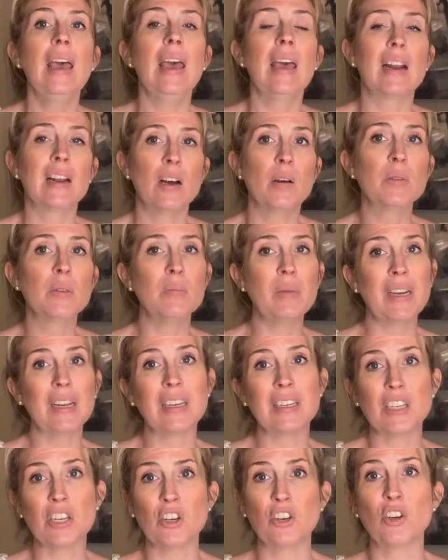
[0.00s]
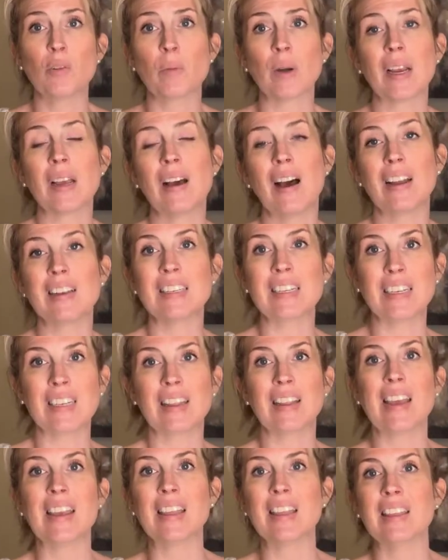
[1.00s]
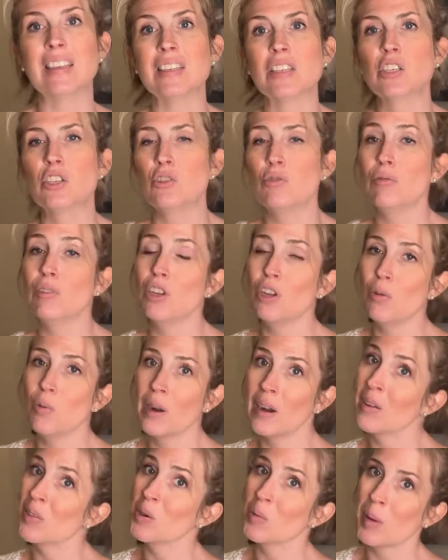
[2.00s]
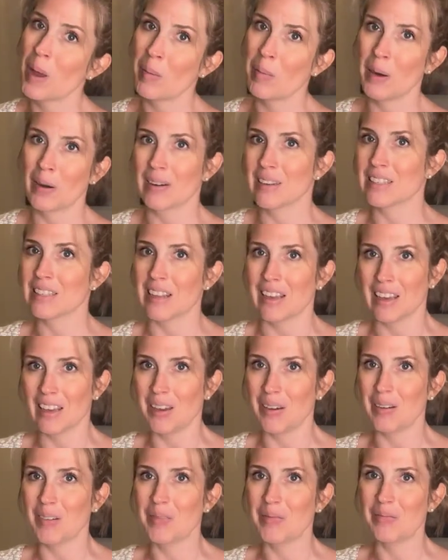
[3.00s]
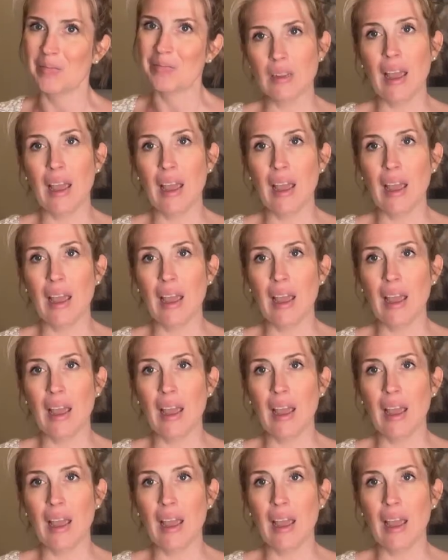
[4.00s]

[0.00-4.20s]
It helps me to continue to bring content like this to you and other pet parents like you.